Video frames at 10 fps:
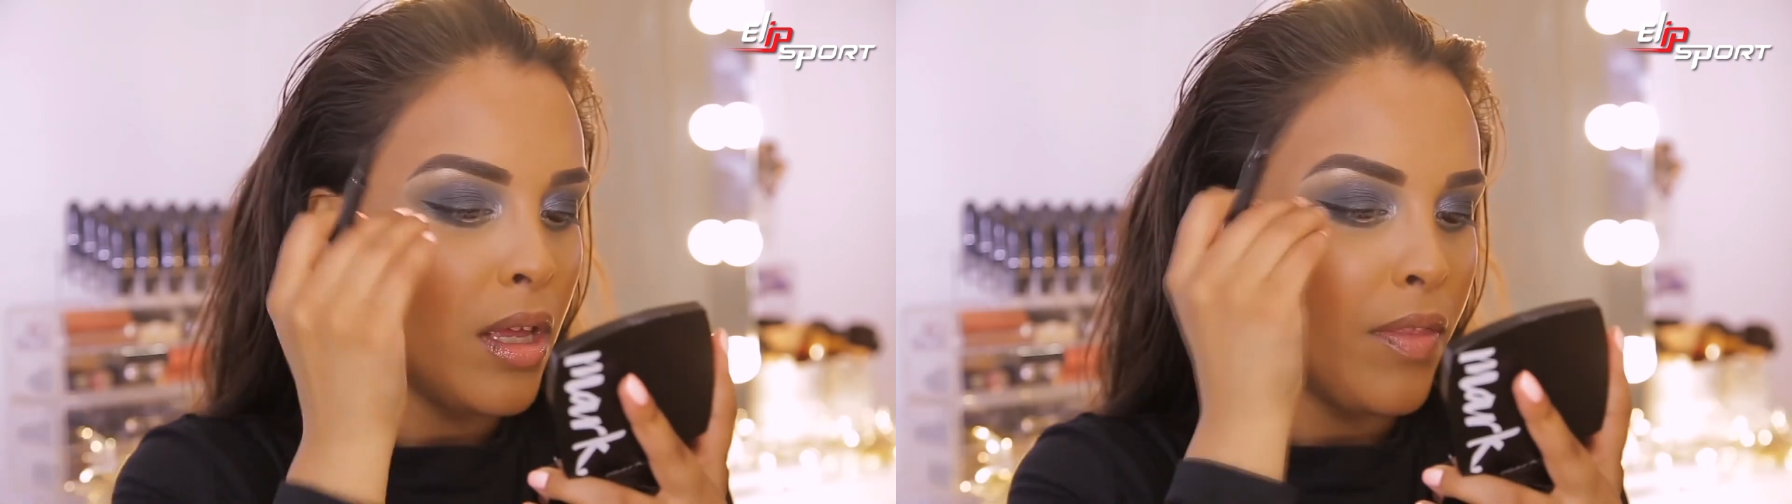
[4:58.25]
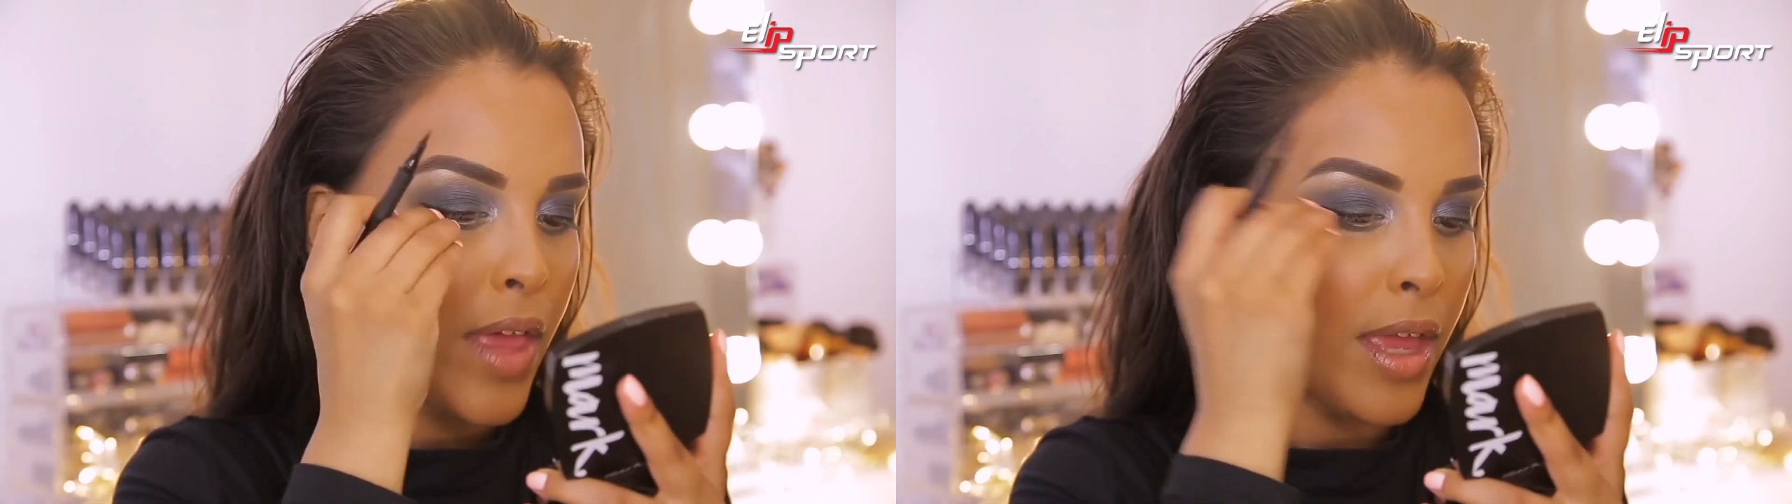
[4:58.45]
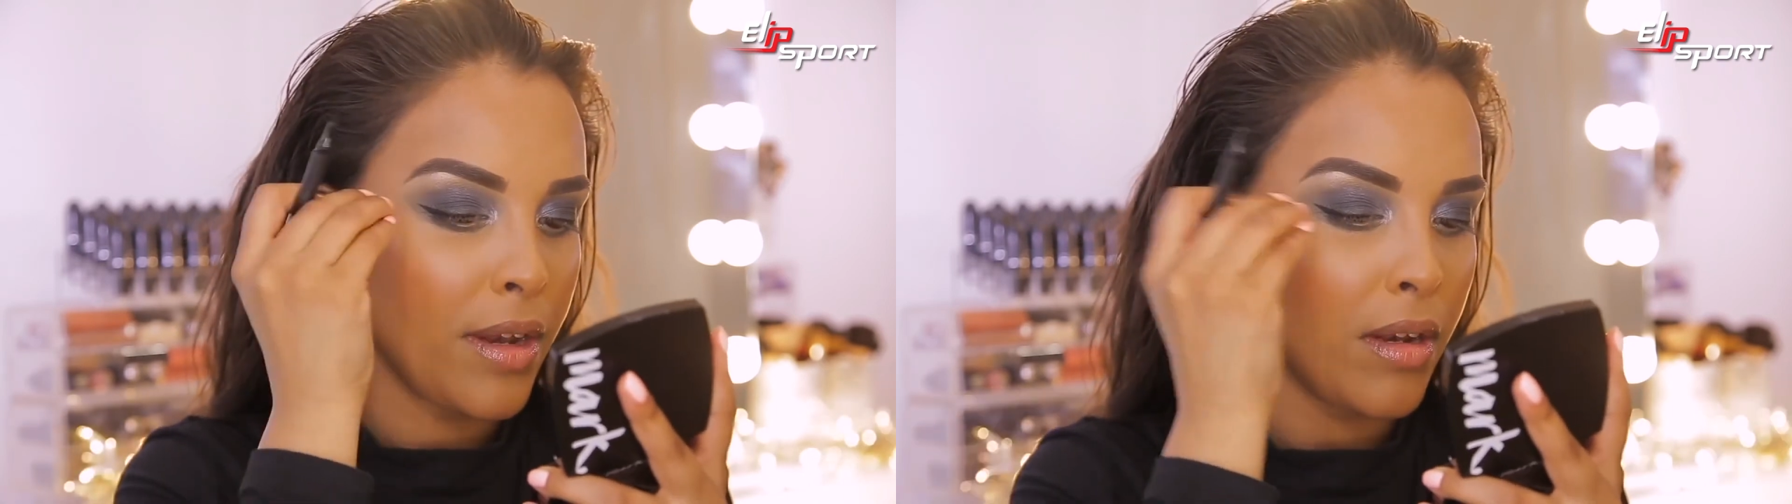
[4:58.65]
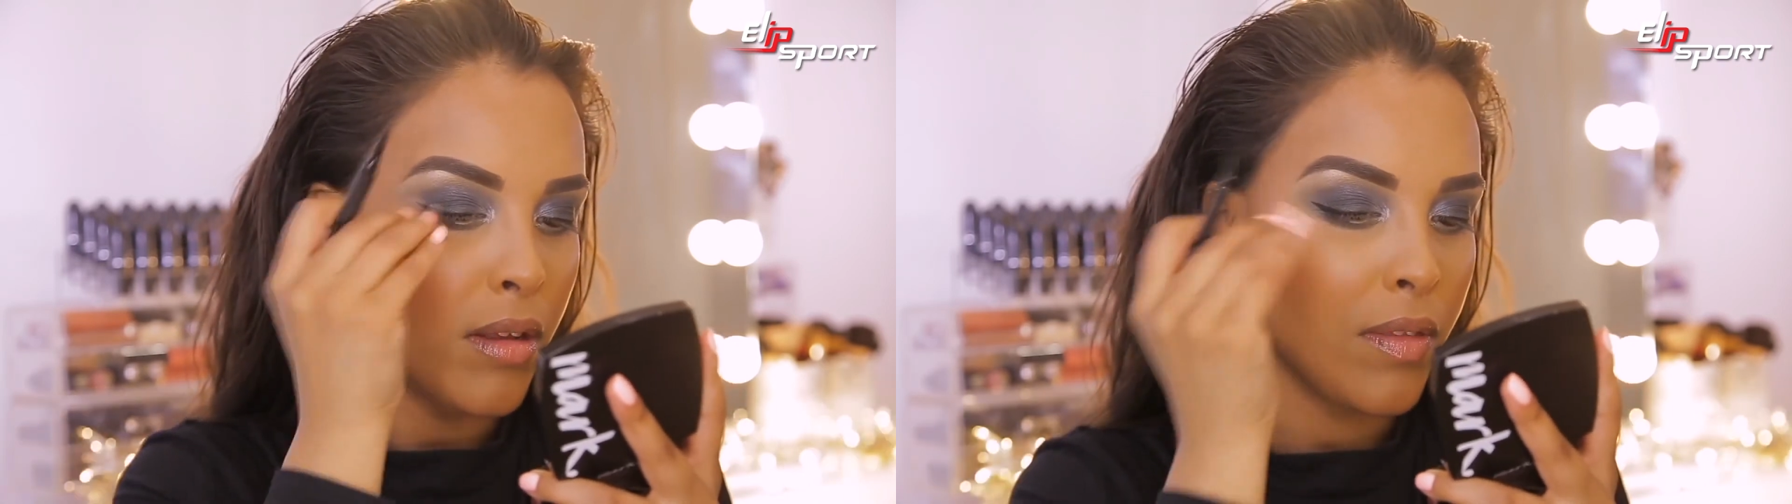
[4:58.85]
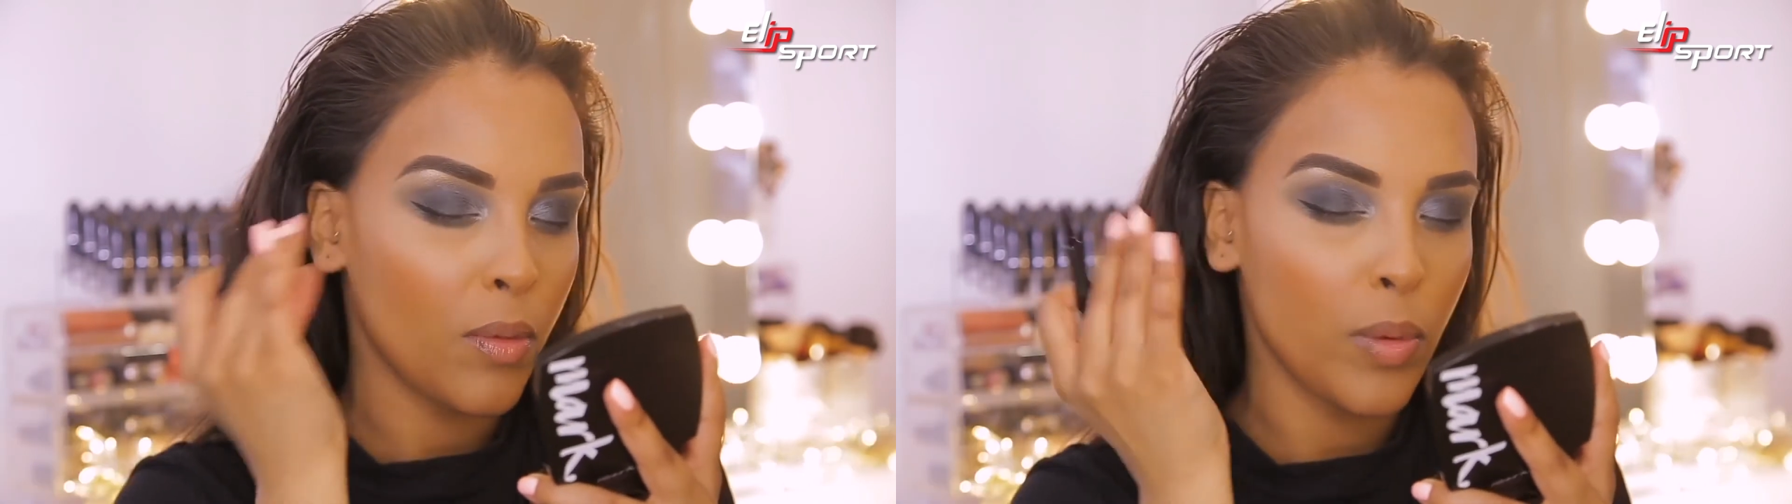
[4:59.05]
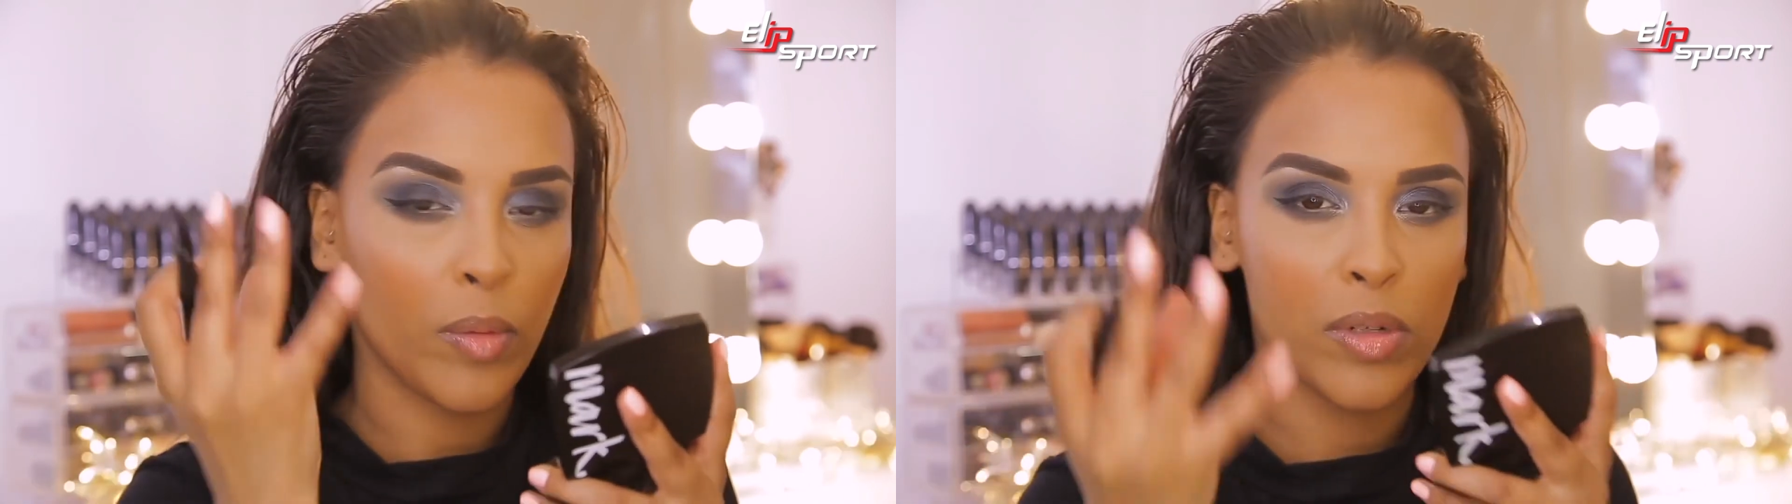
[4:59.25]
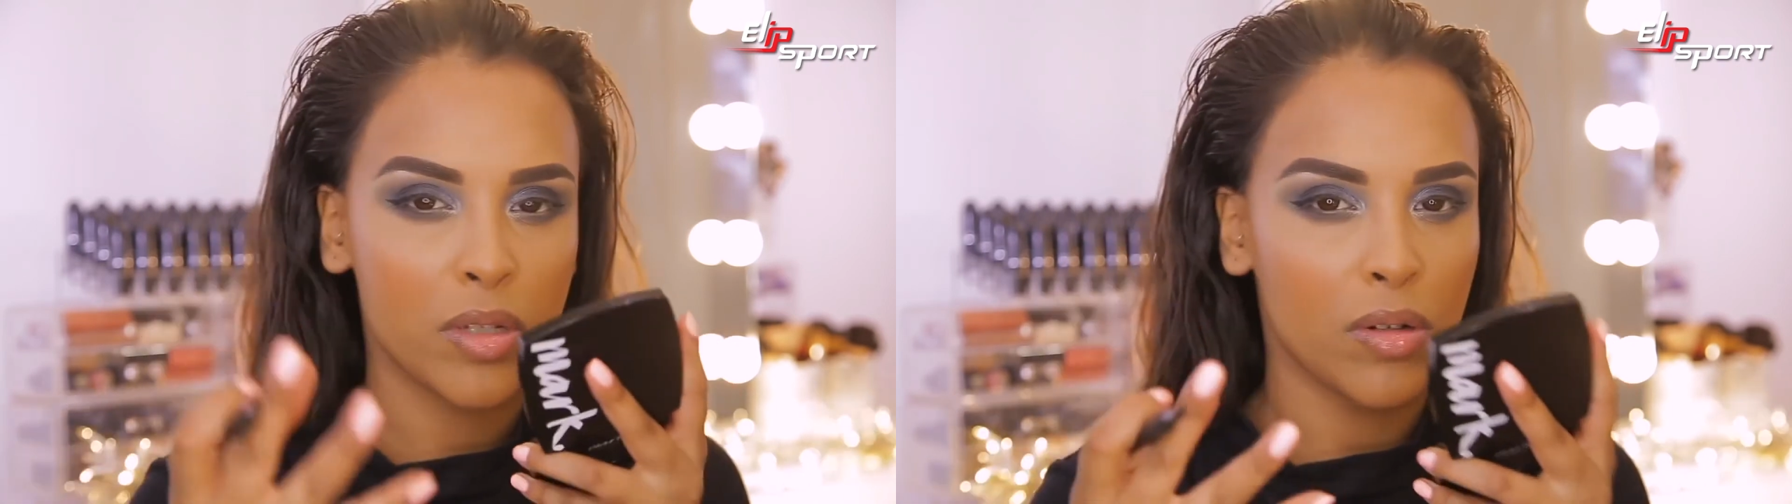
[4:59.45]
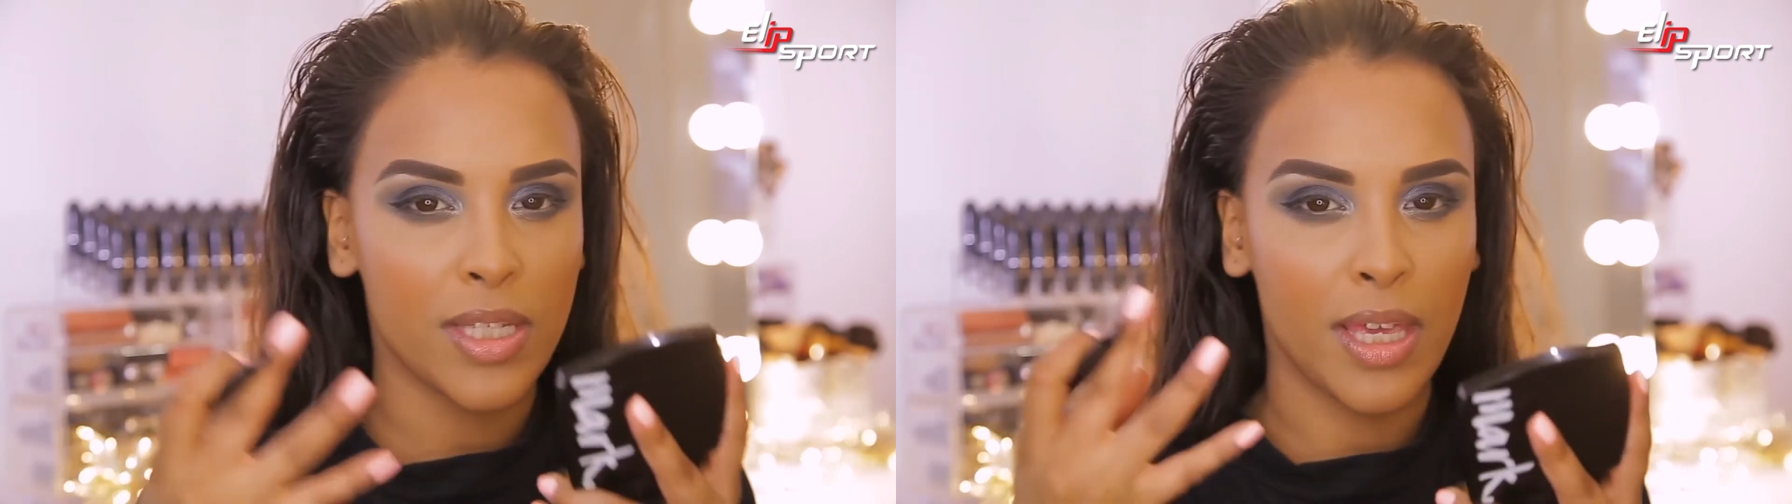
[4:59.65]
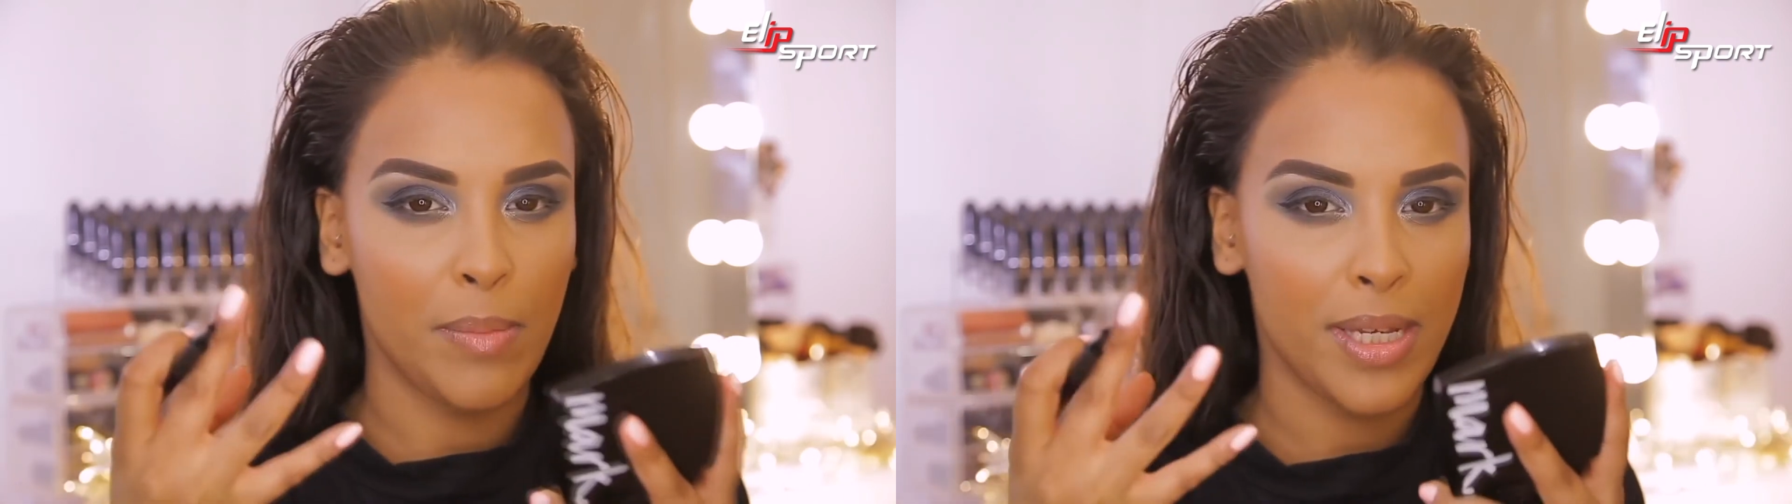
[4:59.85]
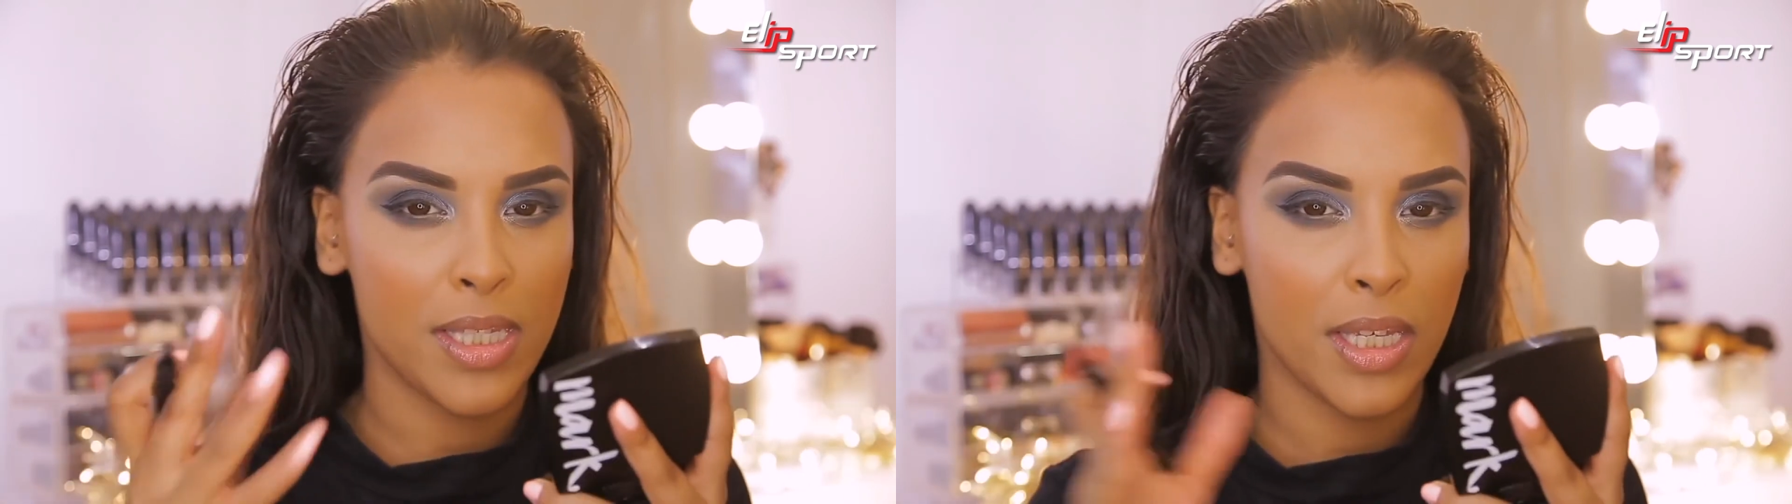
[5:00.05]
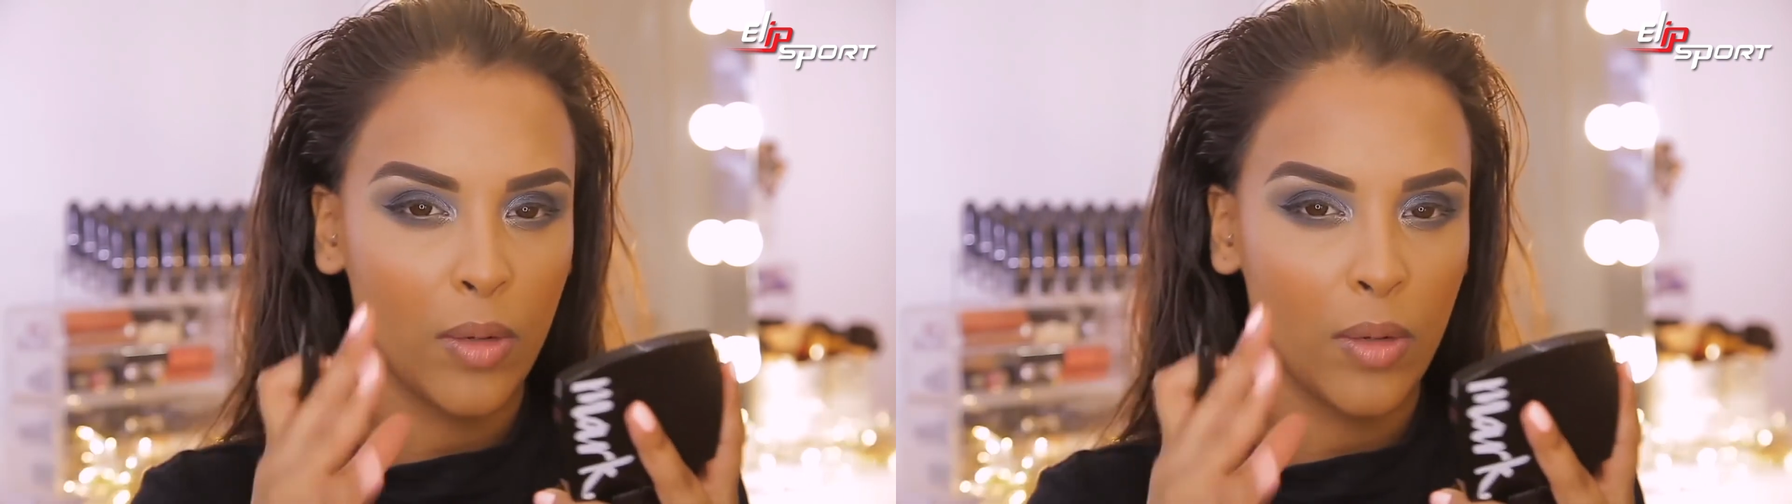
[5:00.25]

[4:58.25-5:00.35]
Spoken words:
then the wing would start to get messy